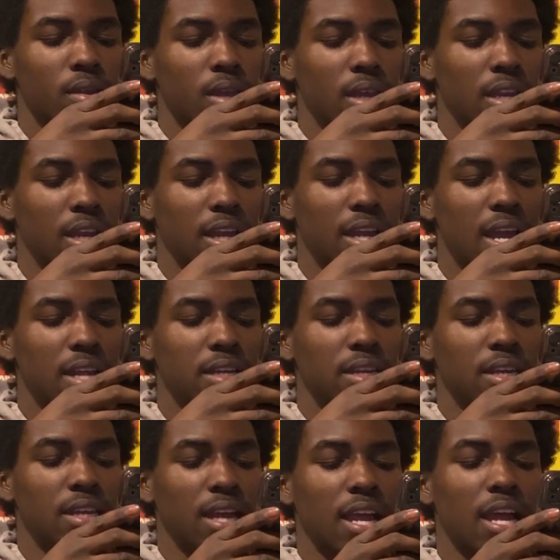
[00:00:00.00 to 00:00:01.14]
And I kind
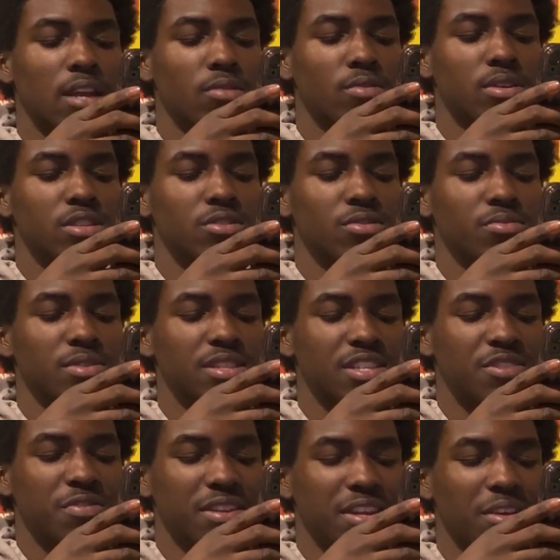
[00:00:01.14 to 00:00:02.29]
of want to do it with this
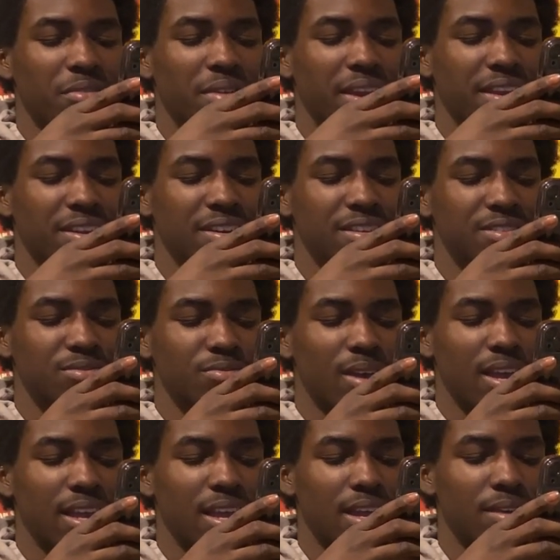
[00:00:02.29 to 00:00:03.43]
video right here. That's why
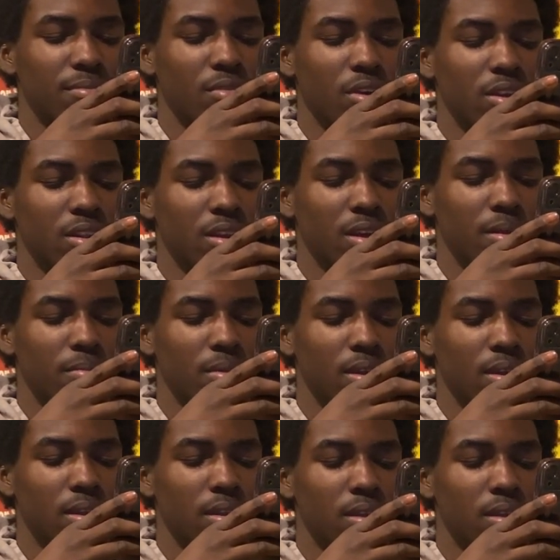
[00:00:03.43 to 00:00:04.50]
I kind of brought it up, but